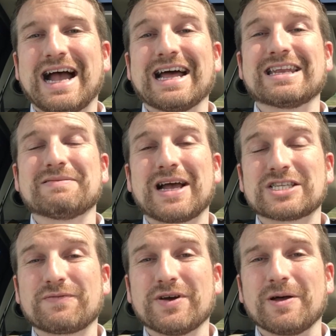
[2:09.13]
And
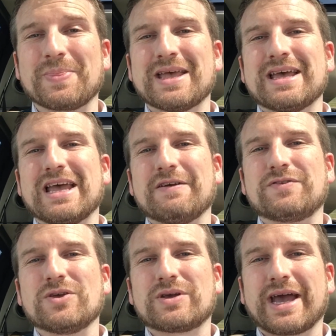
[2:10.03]
as a firm,
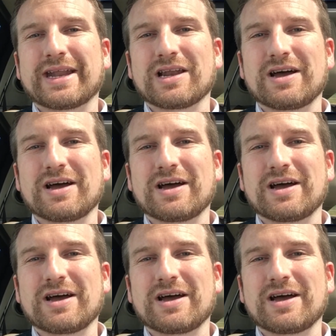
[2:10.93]
if you can,